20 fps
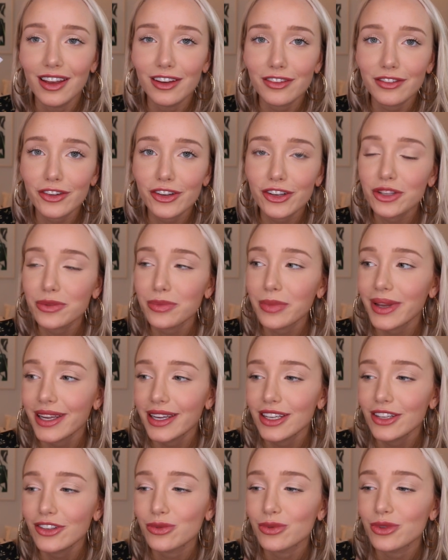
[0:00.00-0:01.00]
first
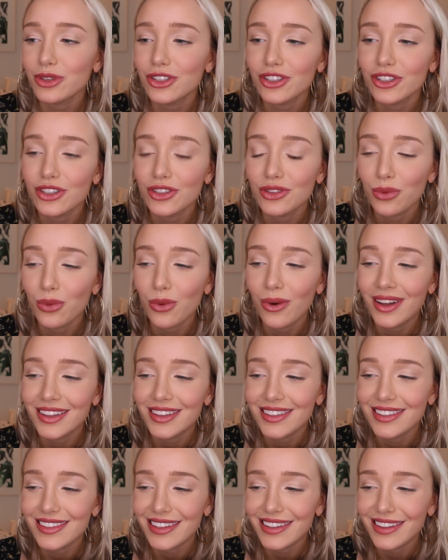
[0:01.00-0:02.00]
page, which is
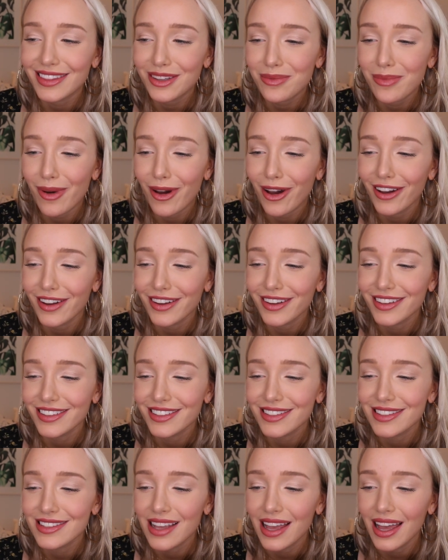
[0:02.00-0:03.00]
what's in the
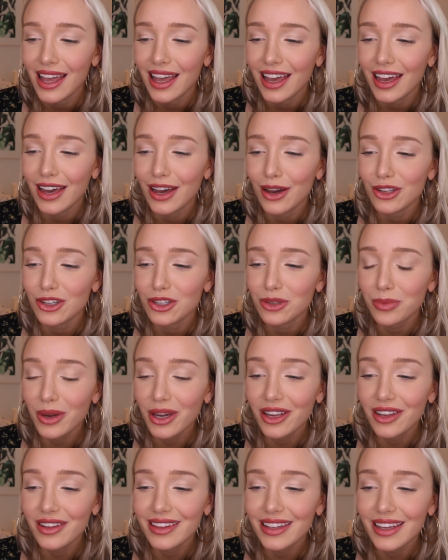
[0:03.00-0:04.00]
box, which
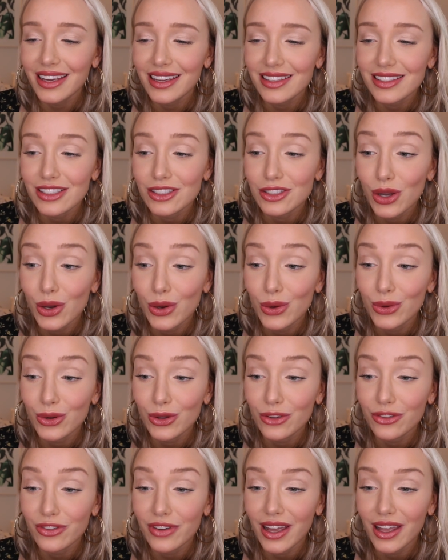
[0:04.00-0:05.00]
apparently has a
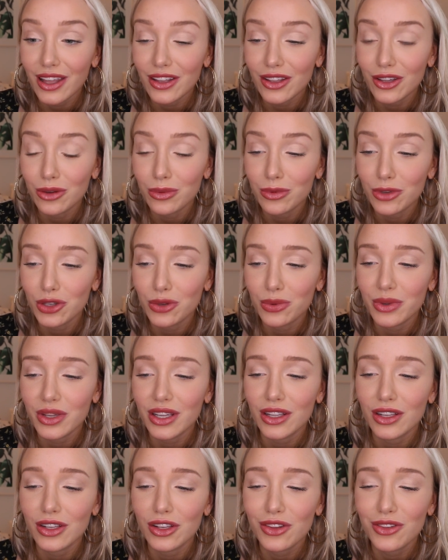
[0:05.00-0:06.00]
total value
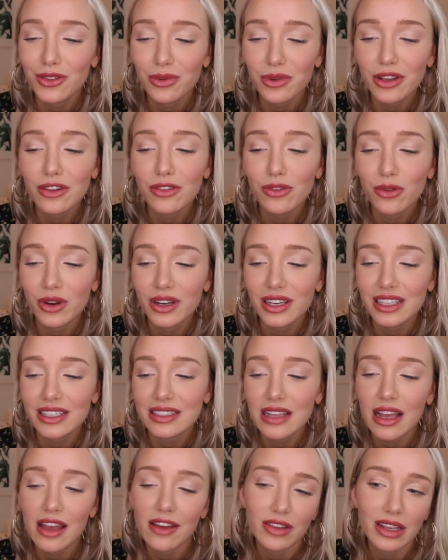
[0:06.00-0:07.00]
between
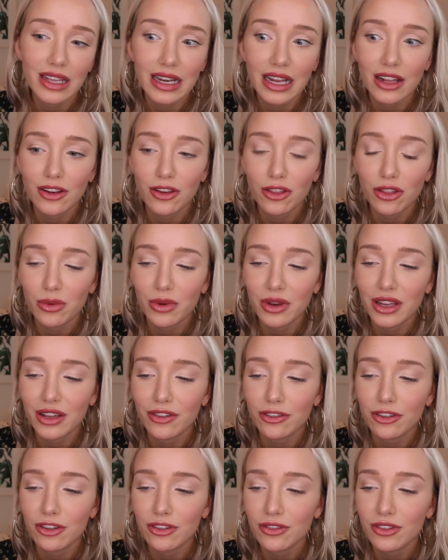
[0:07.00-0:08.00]
$347 and
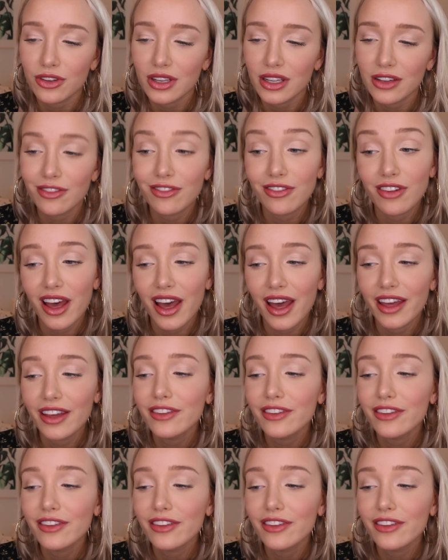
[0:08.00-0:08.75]
$355.